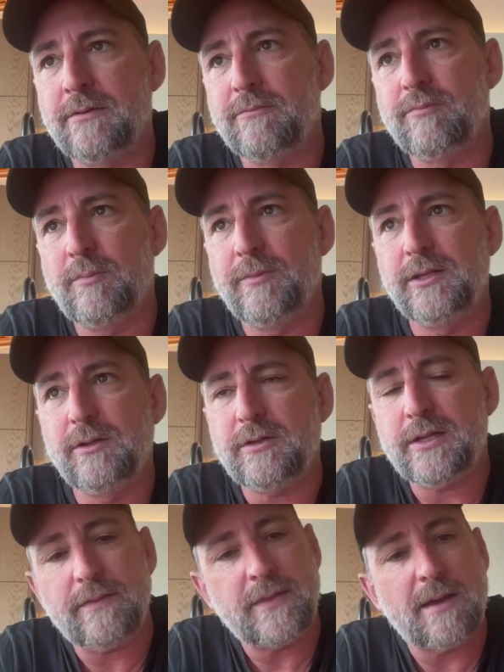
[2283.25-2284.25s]
when we
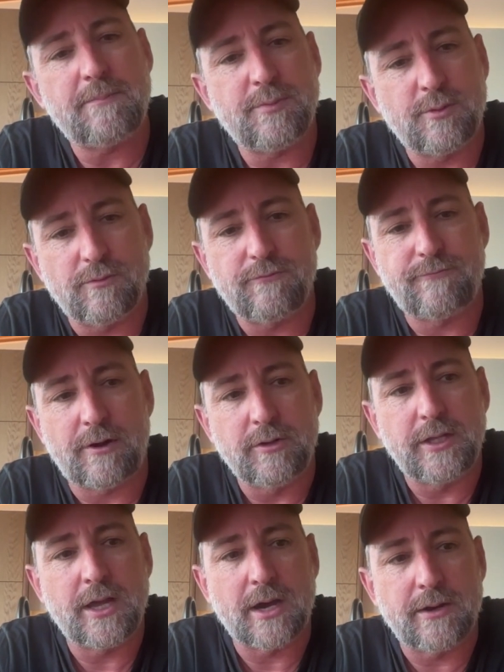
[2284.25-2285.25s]
look at that
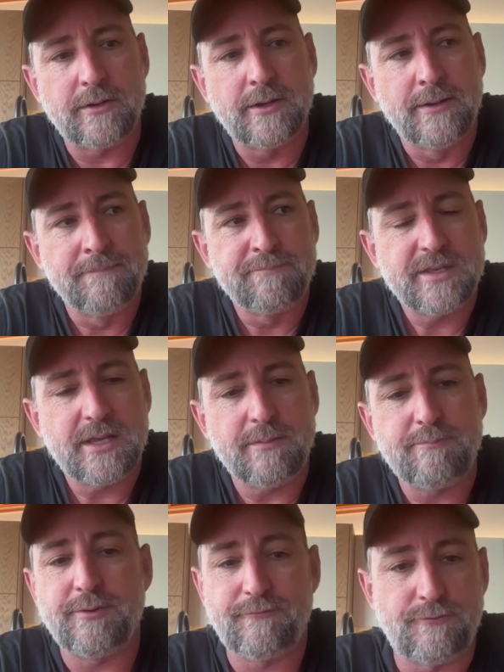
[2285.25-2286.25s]
portfolio,
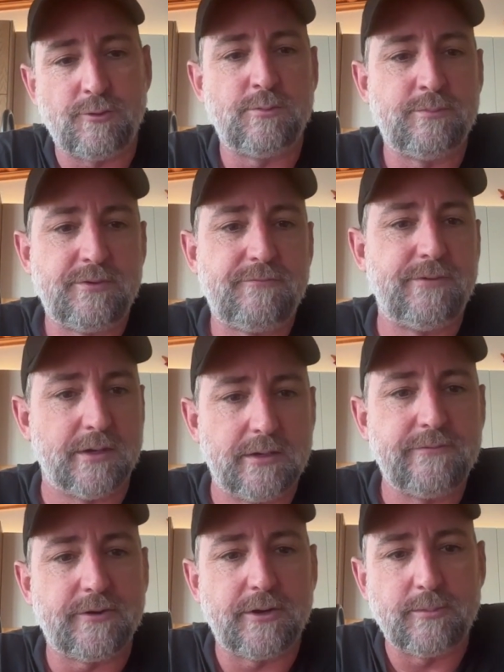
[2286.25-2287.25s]
it performed very,
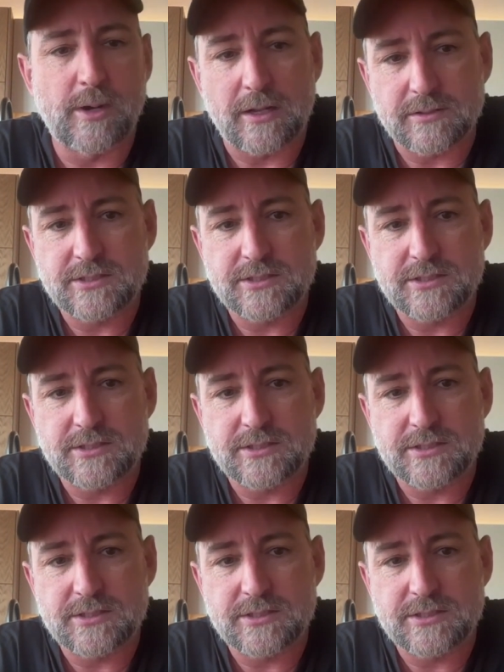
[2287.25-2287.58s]
very well.